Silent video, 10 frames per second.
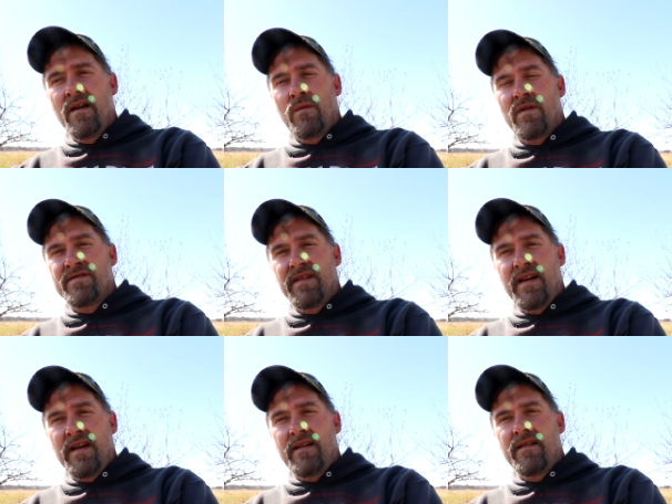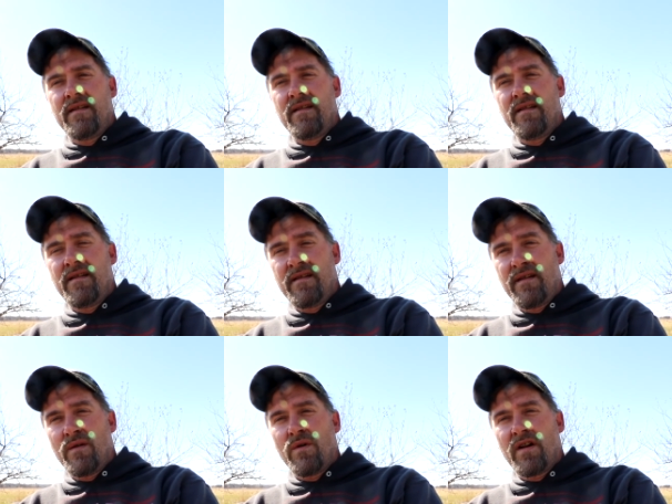Once again,
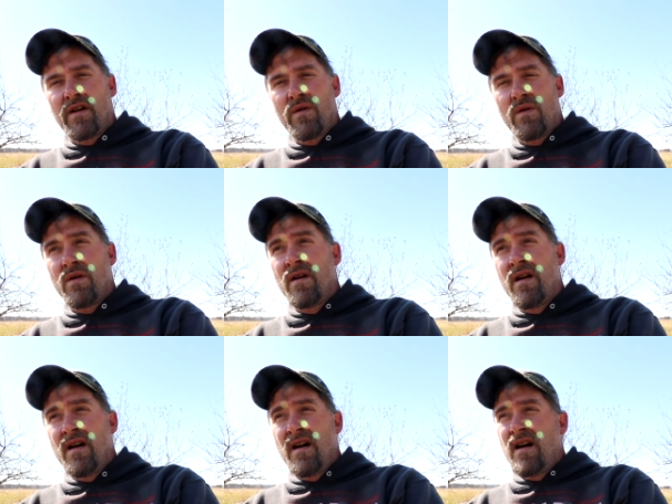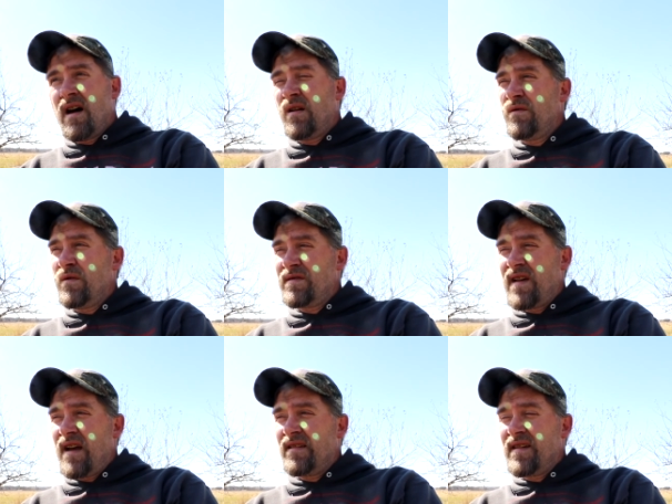we're going to go, I don't know
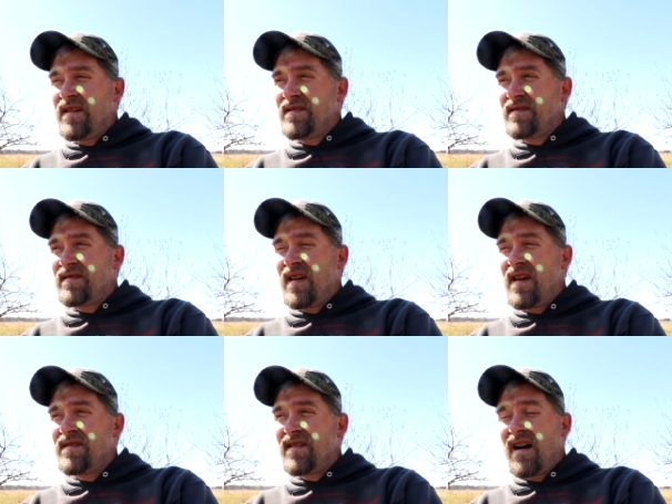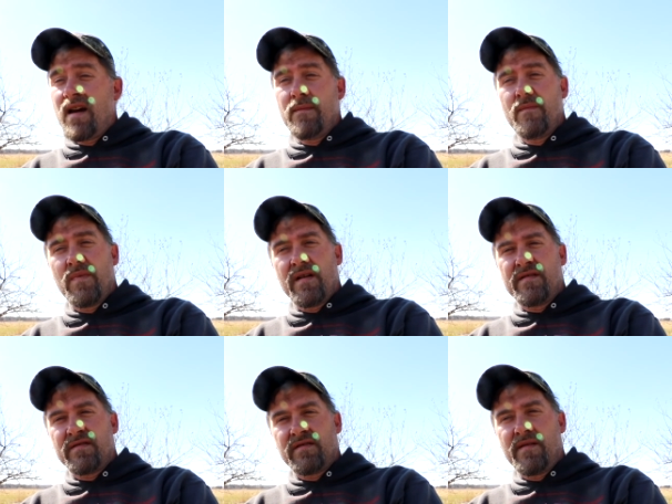exactly his time, but
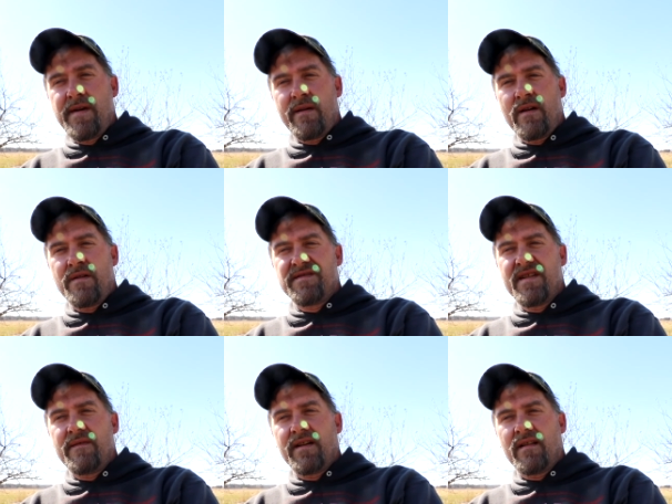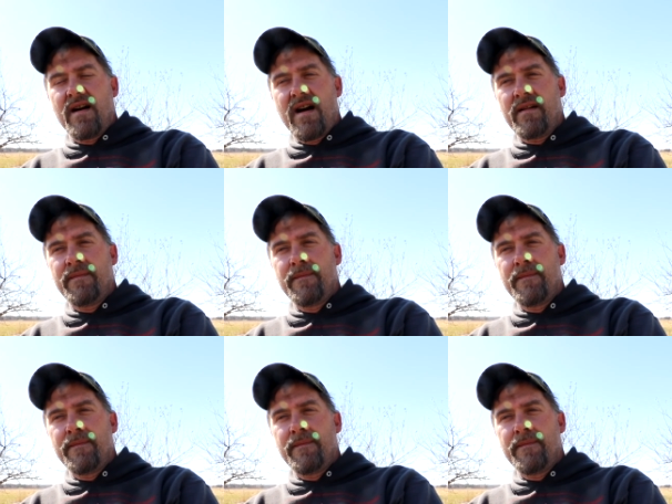it's going to be around 7 o'clock.